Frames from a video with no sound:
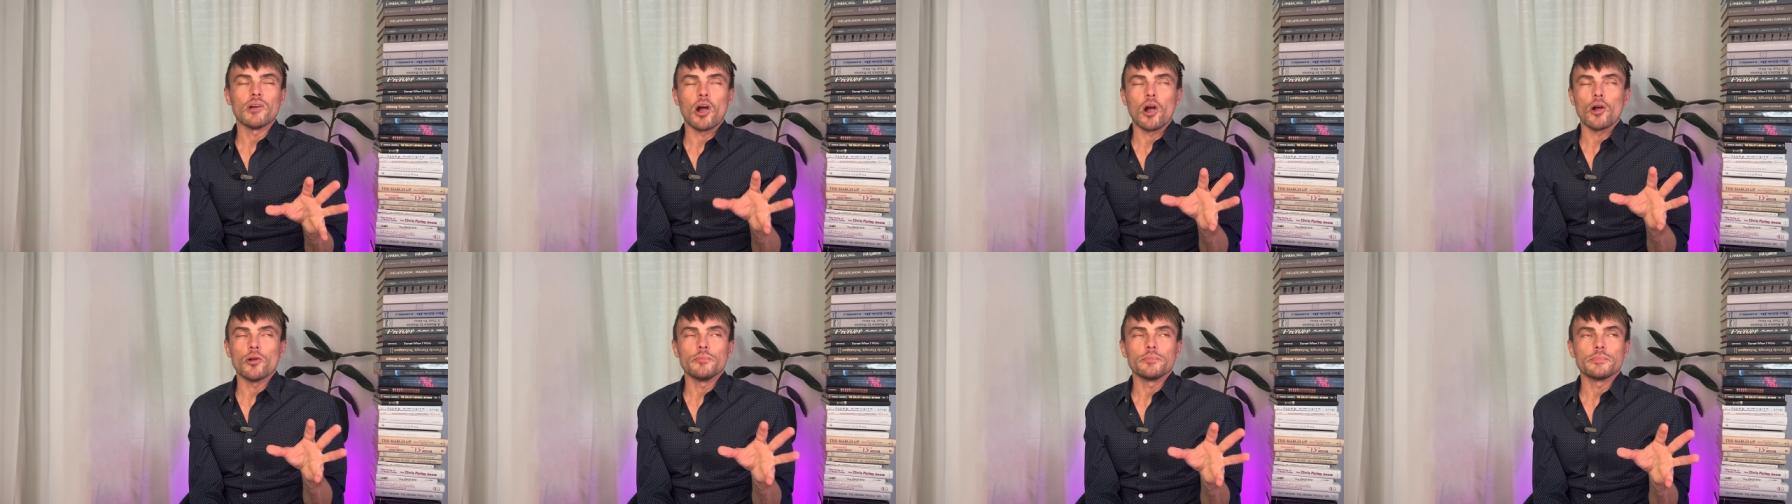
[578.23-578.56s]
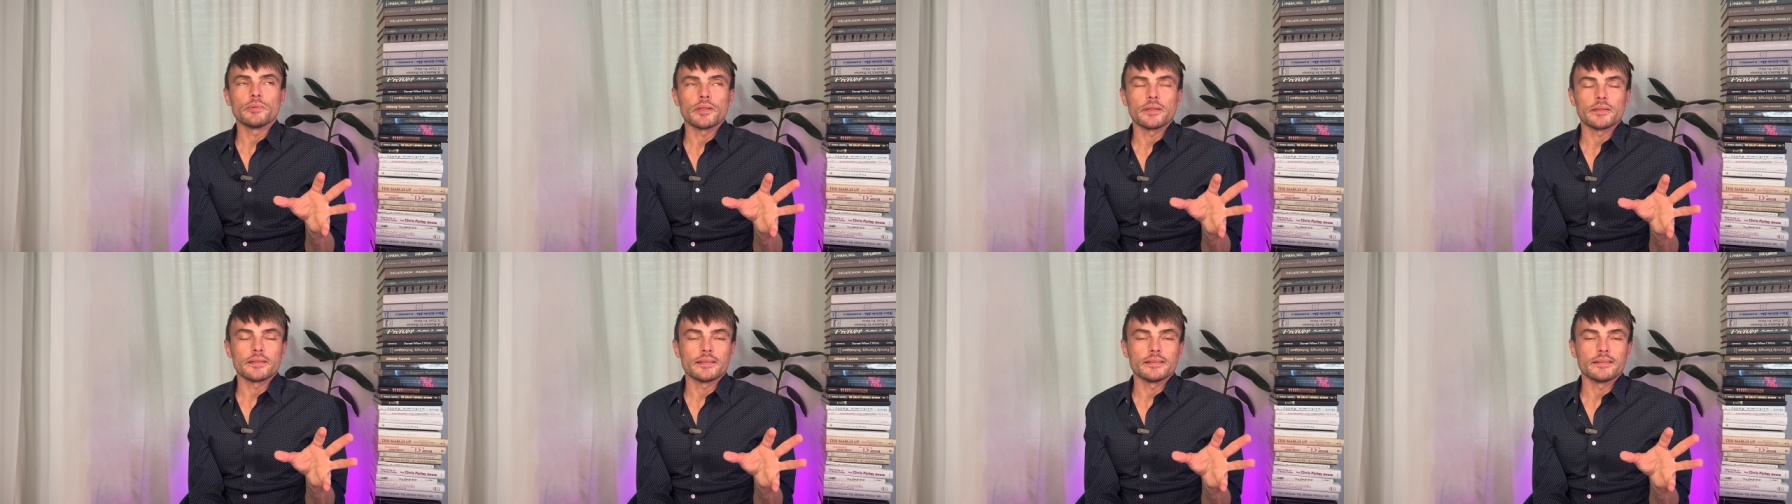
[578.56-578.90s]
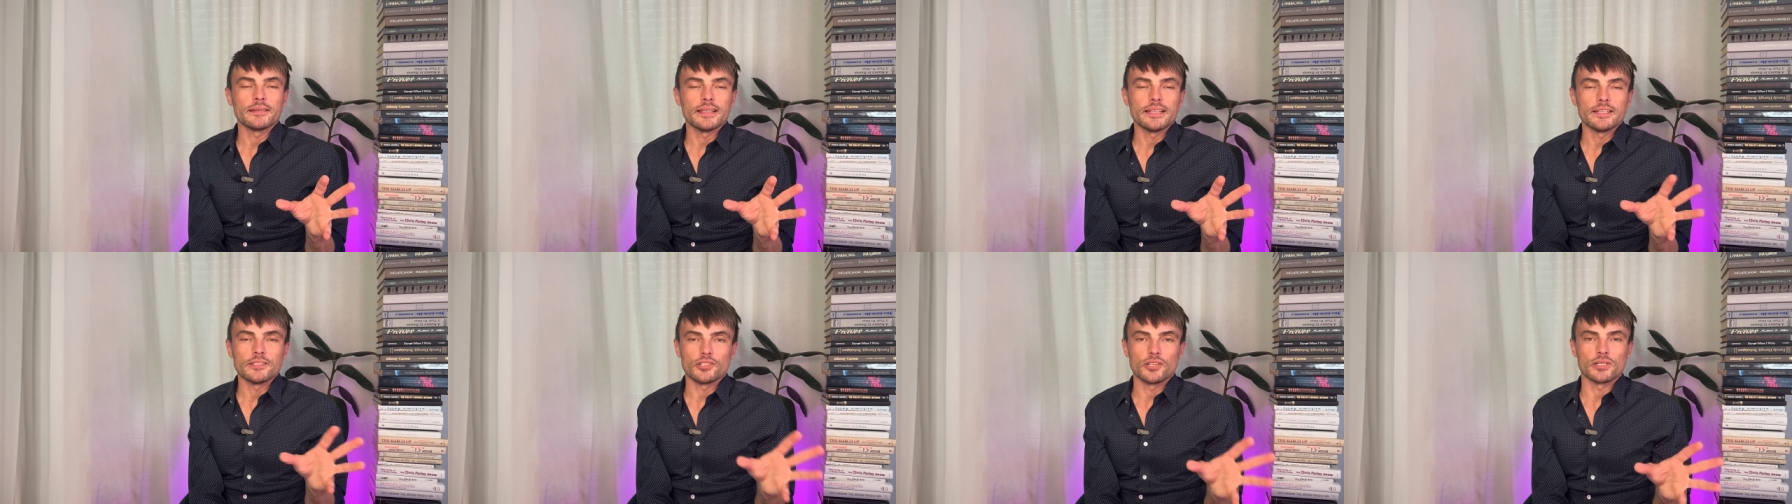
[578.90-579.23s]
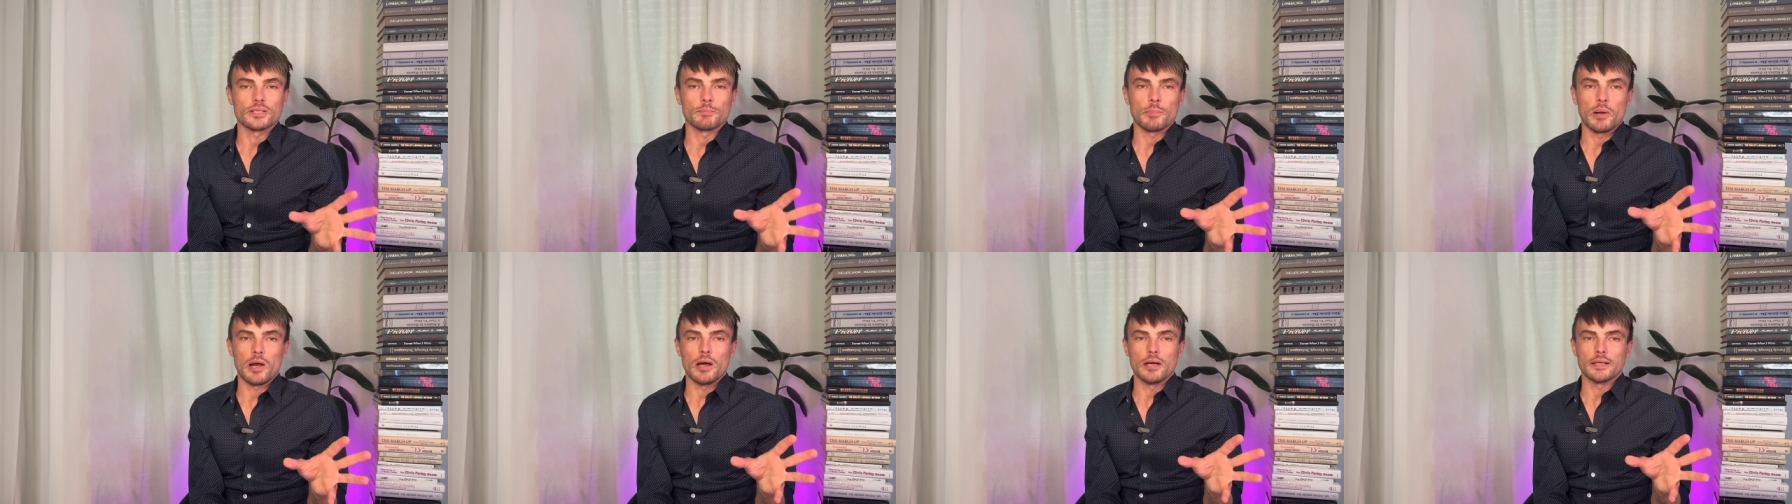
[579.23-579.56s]
hope that it
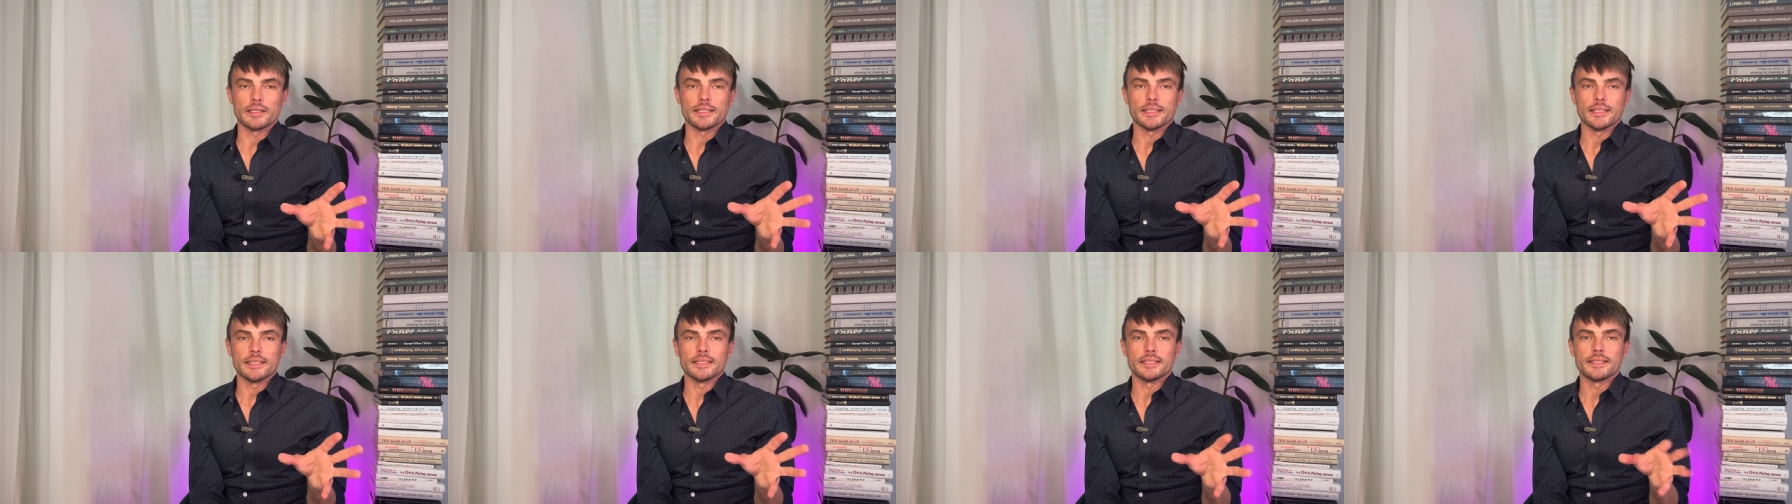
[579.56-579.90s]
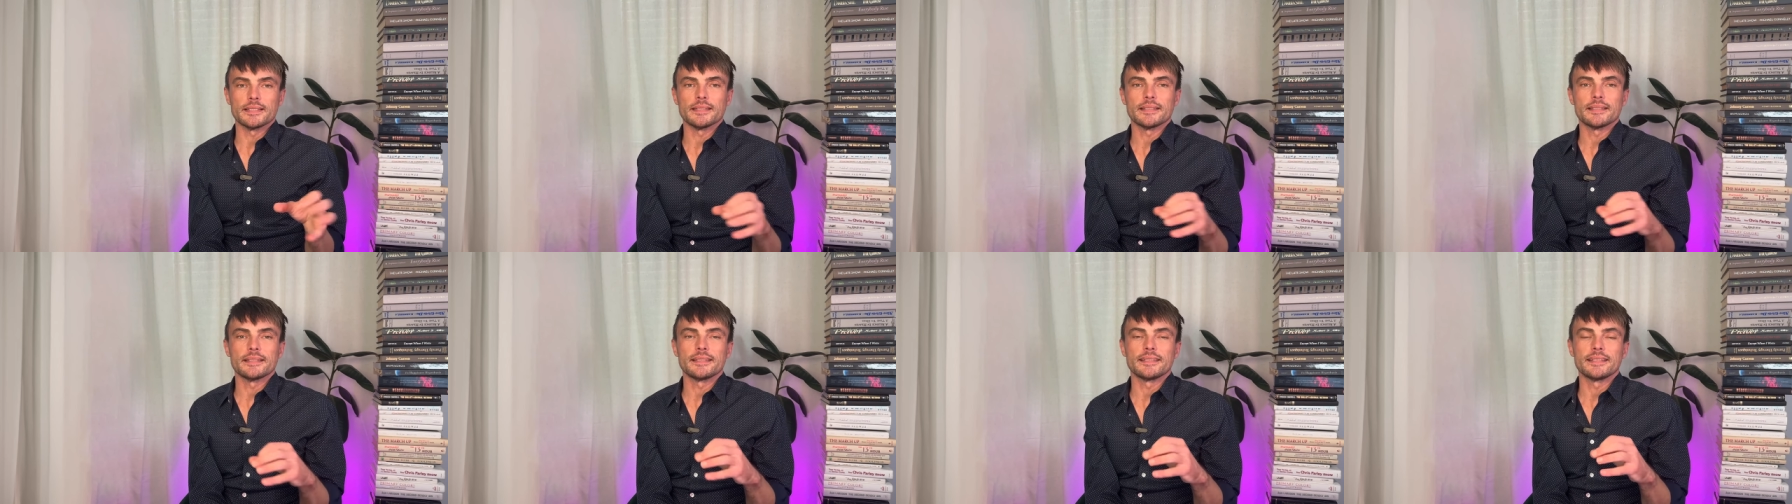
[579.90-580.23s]
just passes.